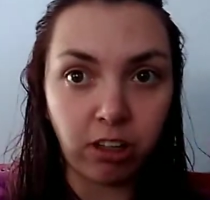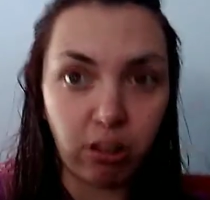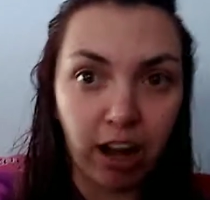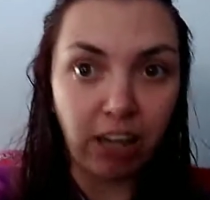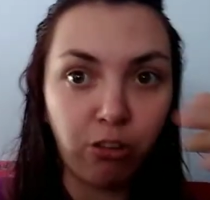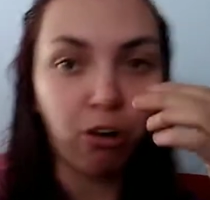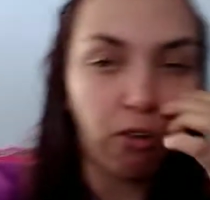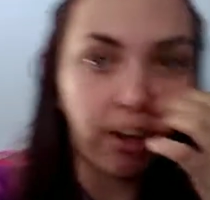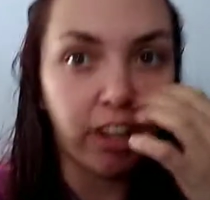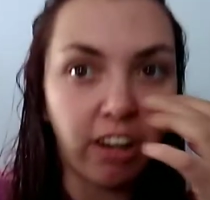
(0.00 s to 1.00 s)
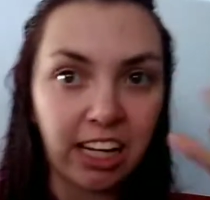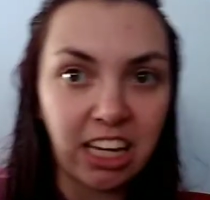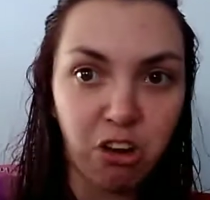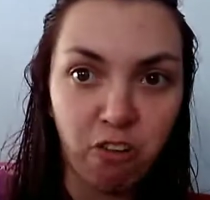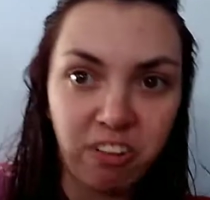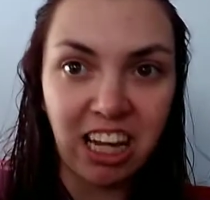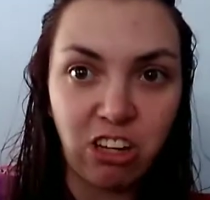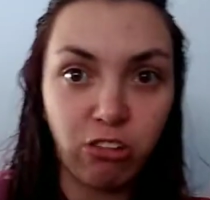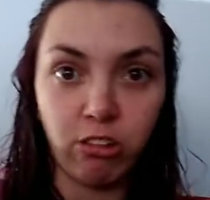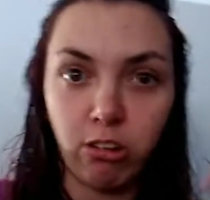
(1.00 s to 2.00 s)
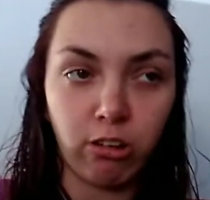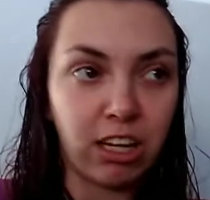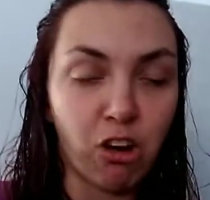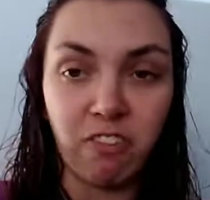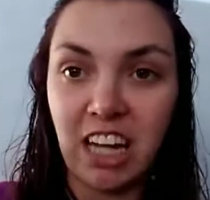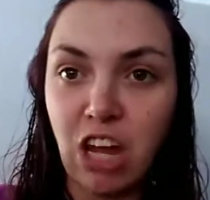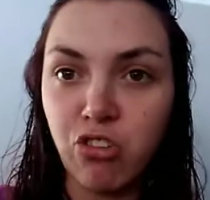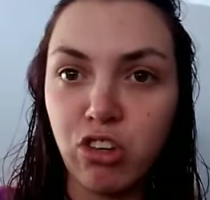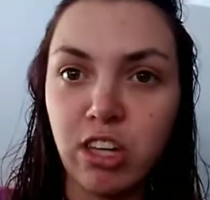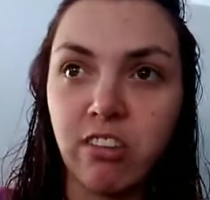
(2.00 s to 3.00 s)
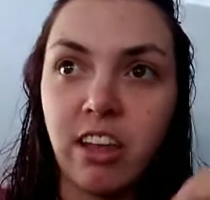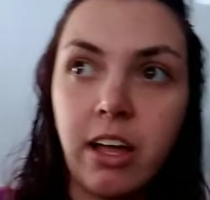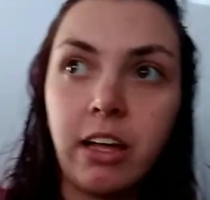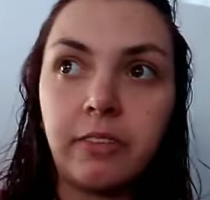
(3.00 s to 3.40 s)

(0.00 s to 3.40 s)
And, I do go on there. I get you'll get notifications.